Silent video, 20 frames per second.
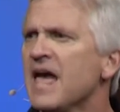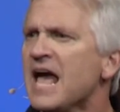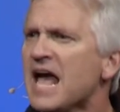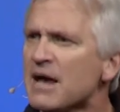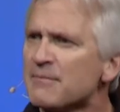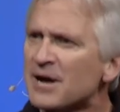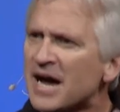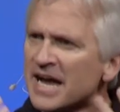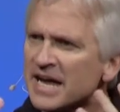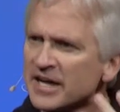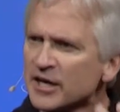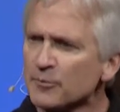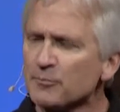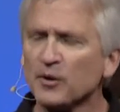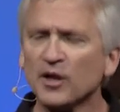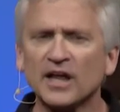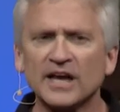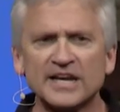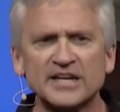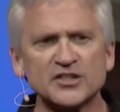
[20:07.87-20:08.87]
Am I at a
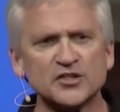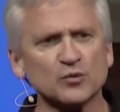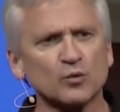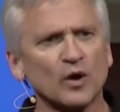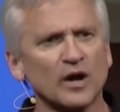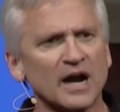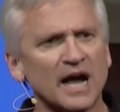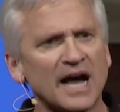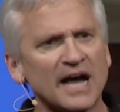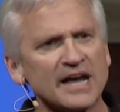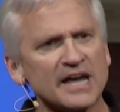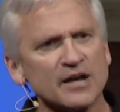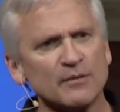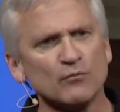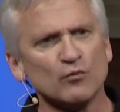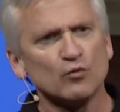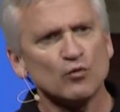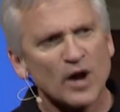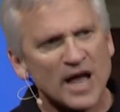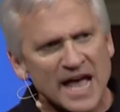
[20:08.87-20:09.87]
place where I
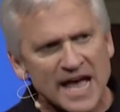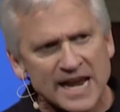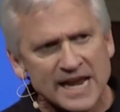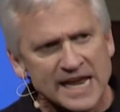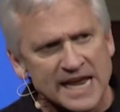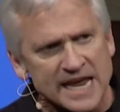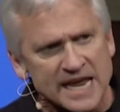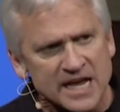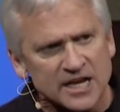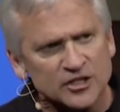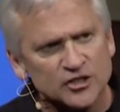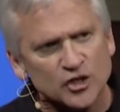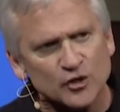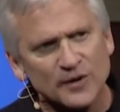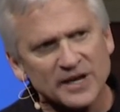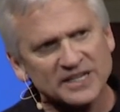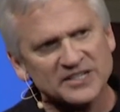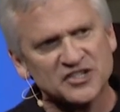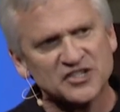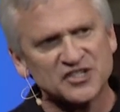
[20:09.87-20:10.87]
am ready
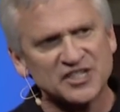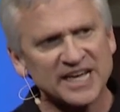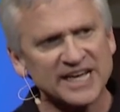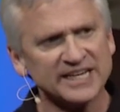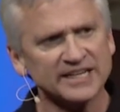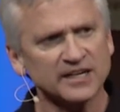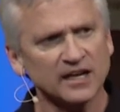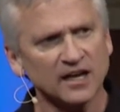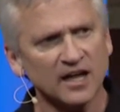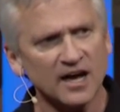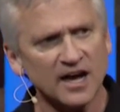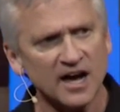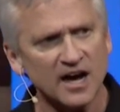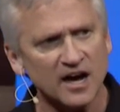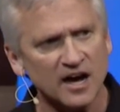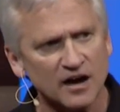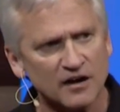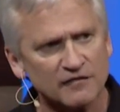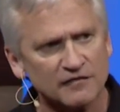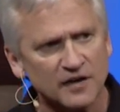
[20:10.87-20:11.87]
to extend
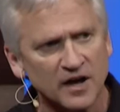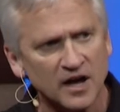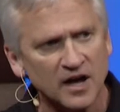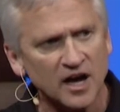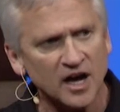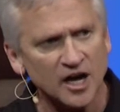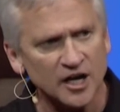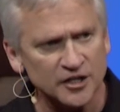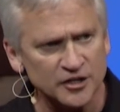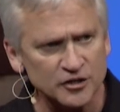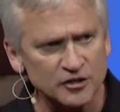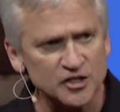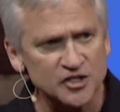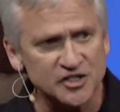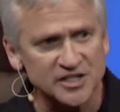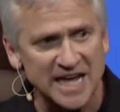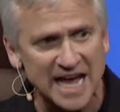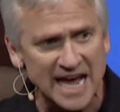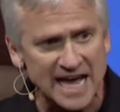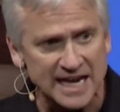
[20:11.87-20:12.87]
love,
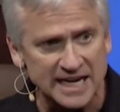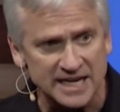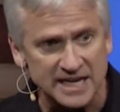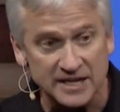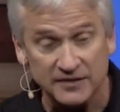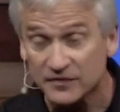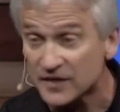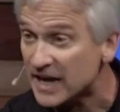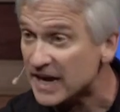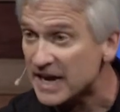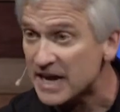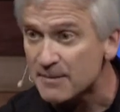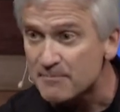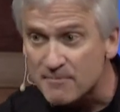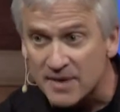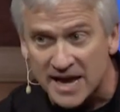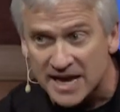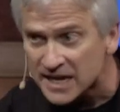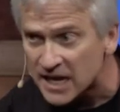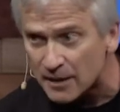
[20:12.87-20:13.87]
understanding that it
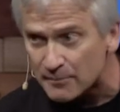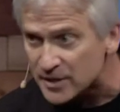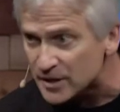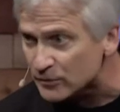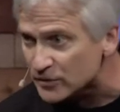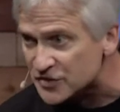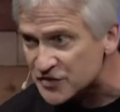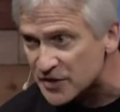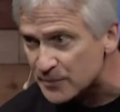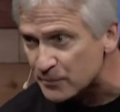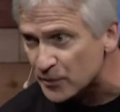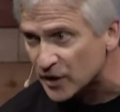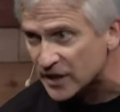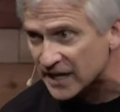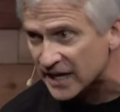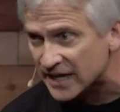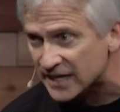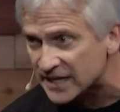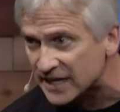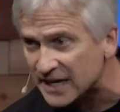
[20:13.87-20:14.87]
may not be
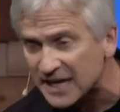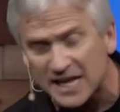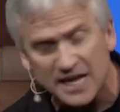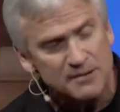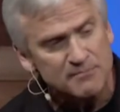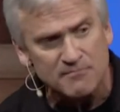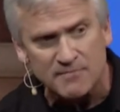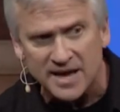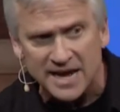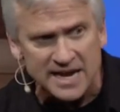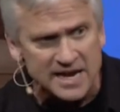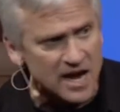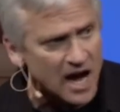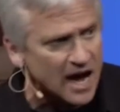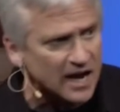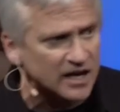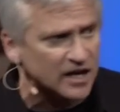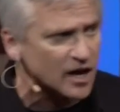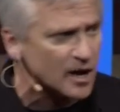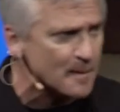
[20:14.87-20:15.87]
reciprocated? It may
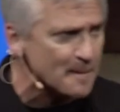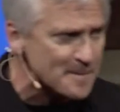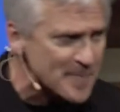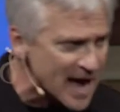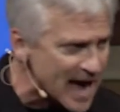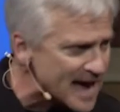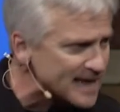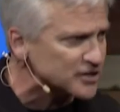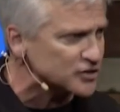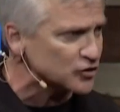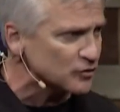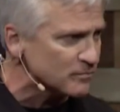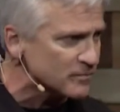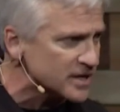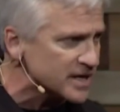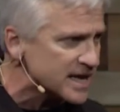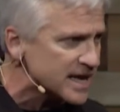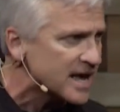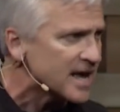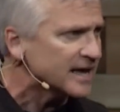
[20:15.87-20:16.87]
not come back to
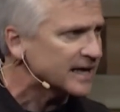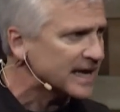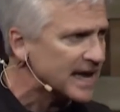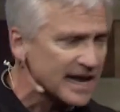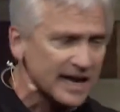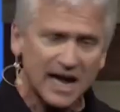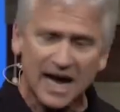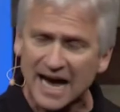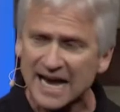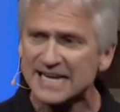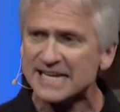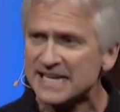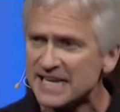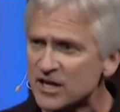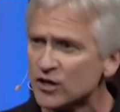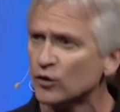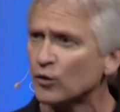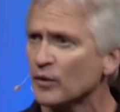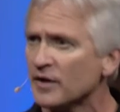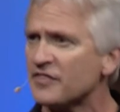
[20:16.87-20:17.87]
me. Can I
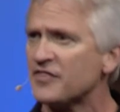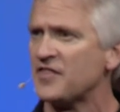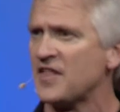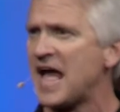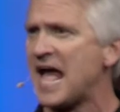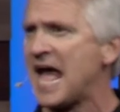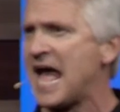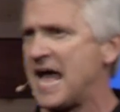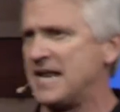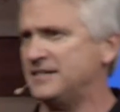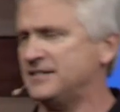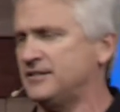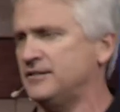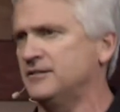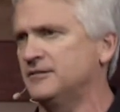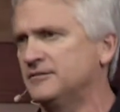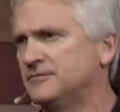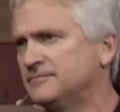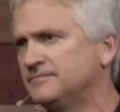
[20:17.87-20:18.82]
deal with that?